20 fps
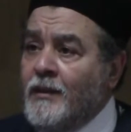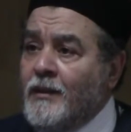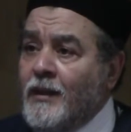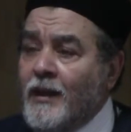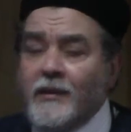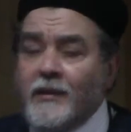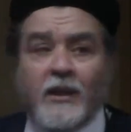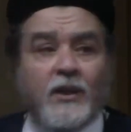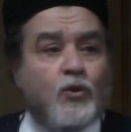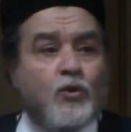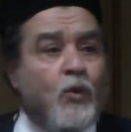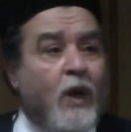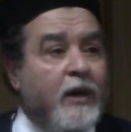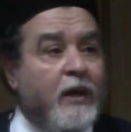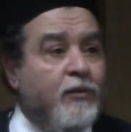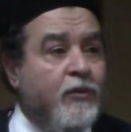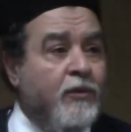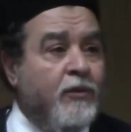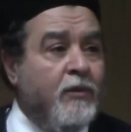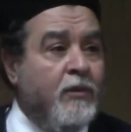and his
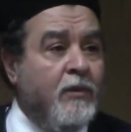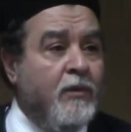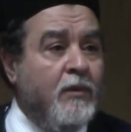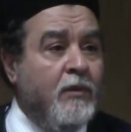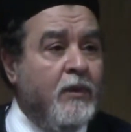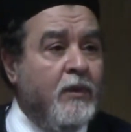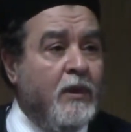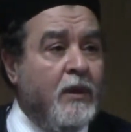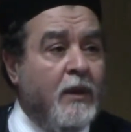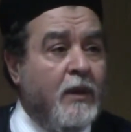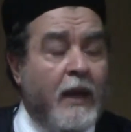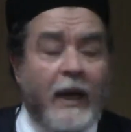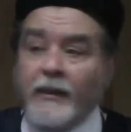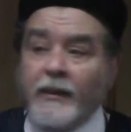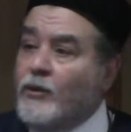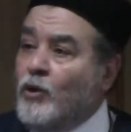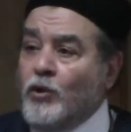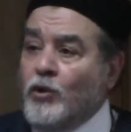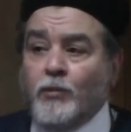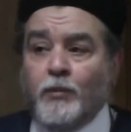wife,
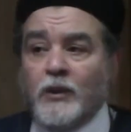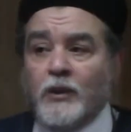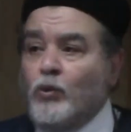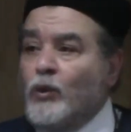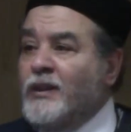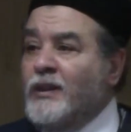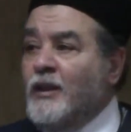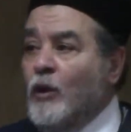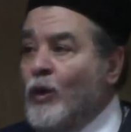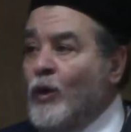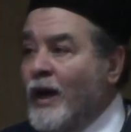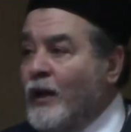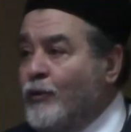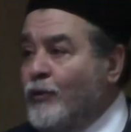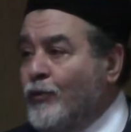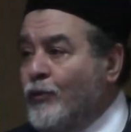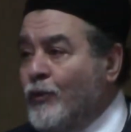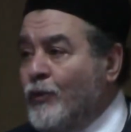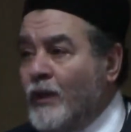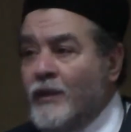and not between the
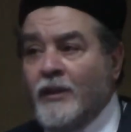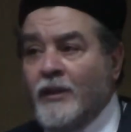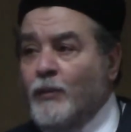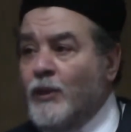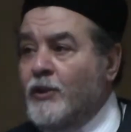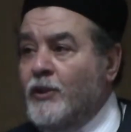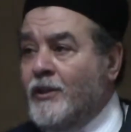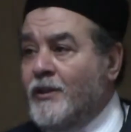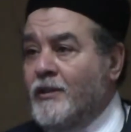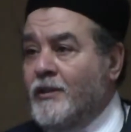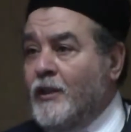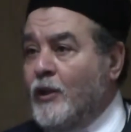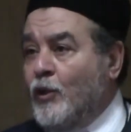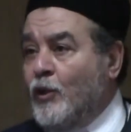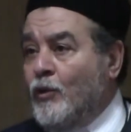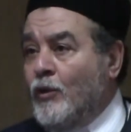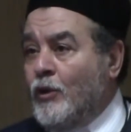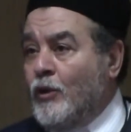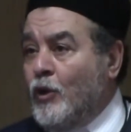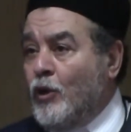wife and the
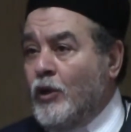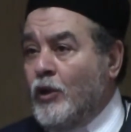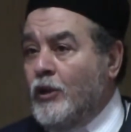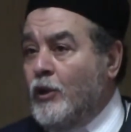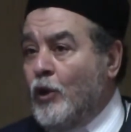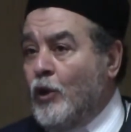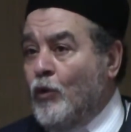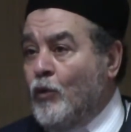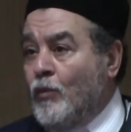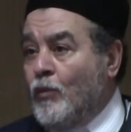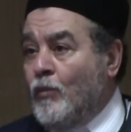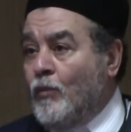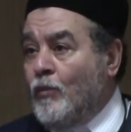mother-in-law.